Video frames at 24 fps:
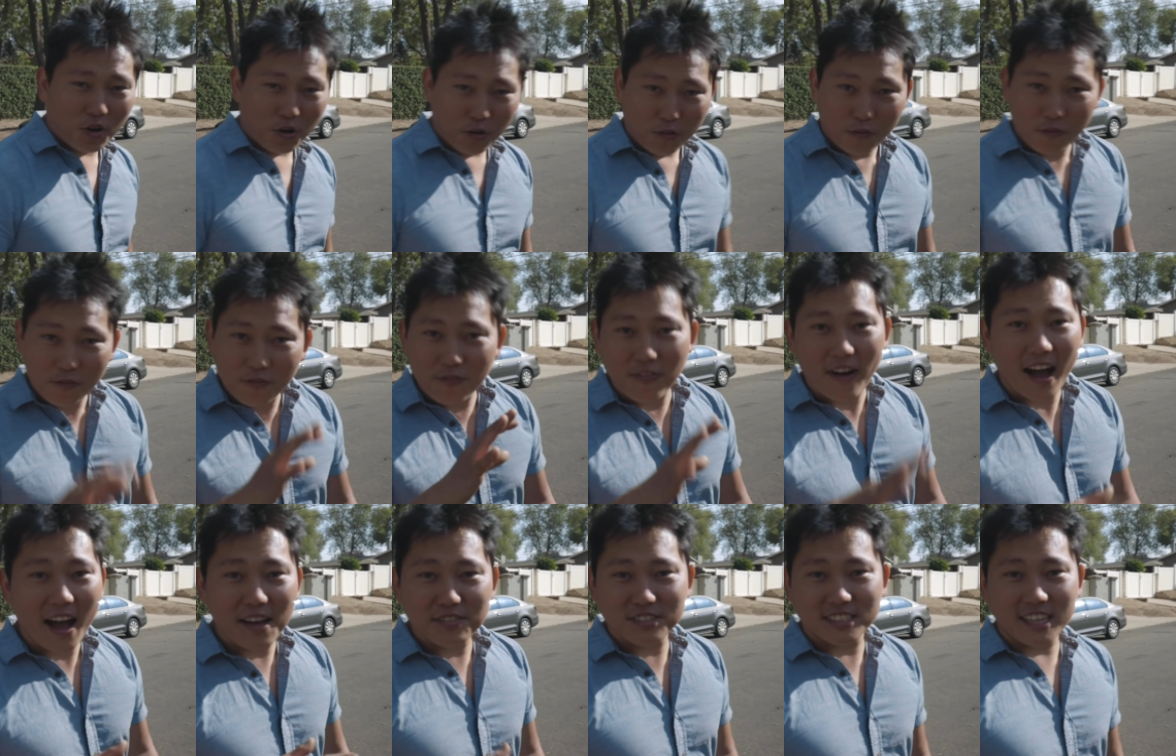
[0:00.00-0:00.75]
bike that's
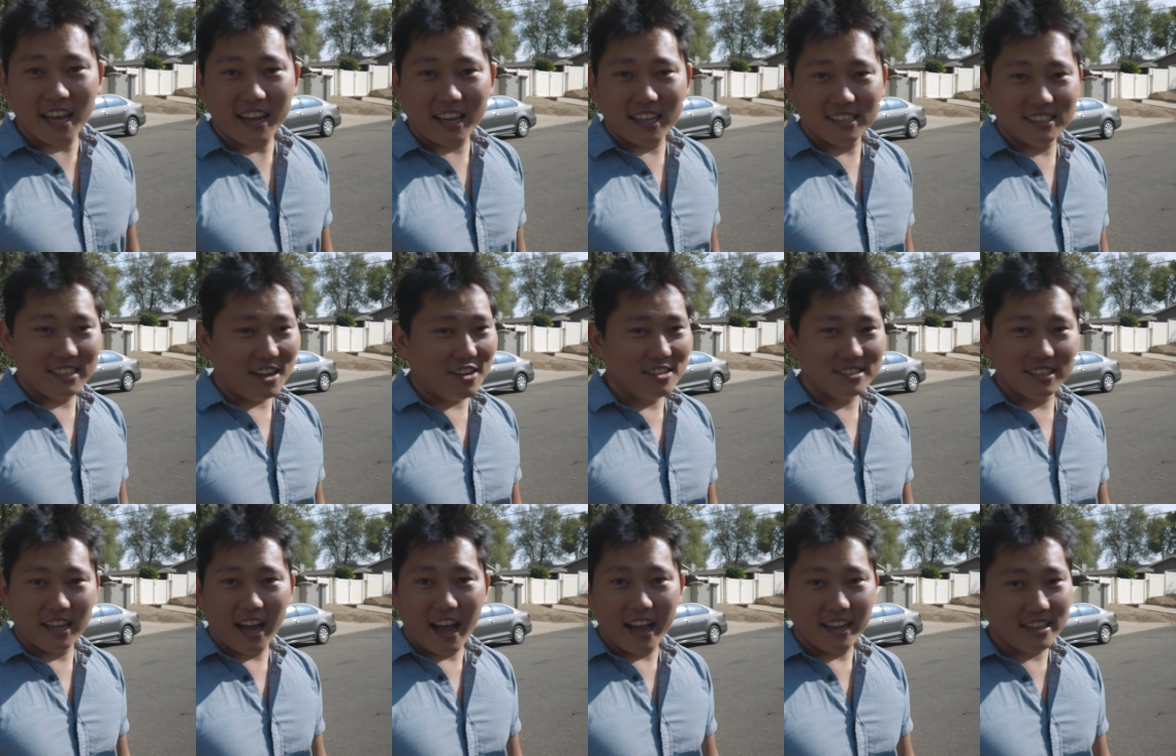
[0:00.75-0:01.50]
meant for the
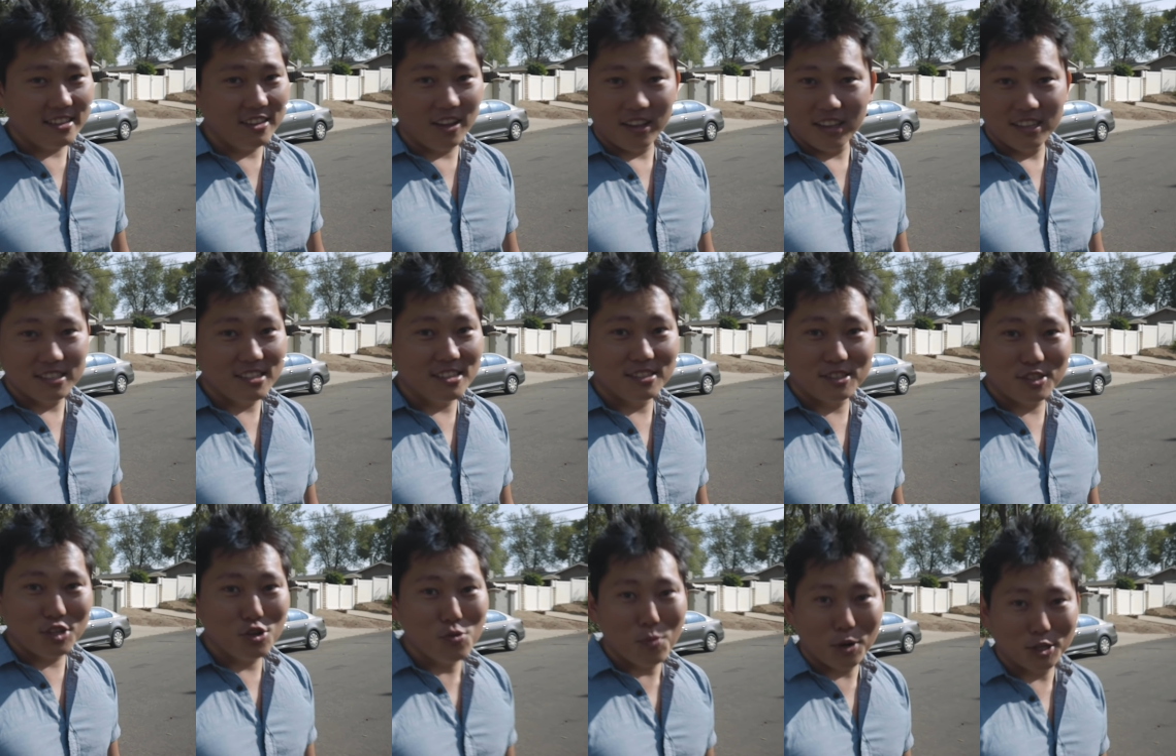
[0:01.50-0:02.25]
street. So it's
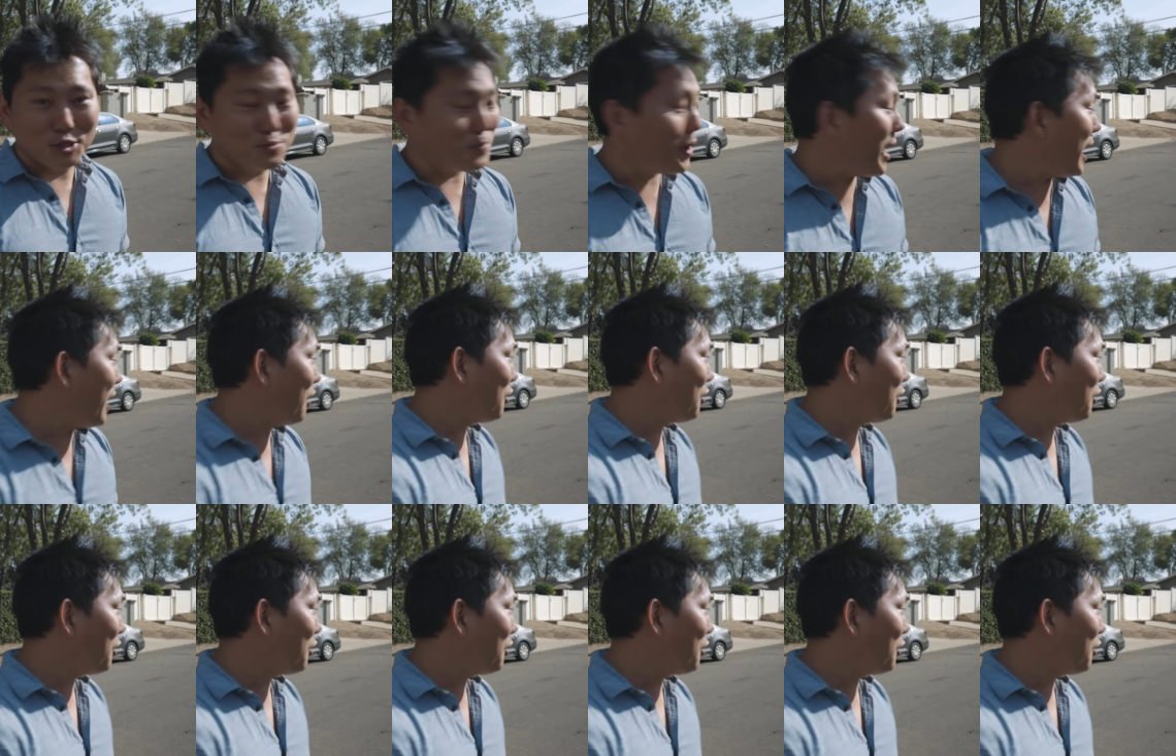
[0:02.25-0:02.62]
like those things are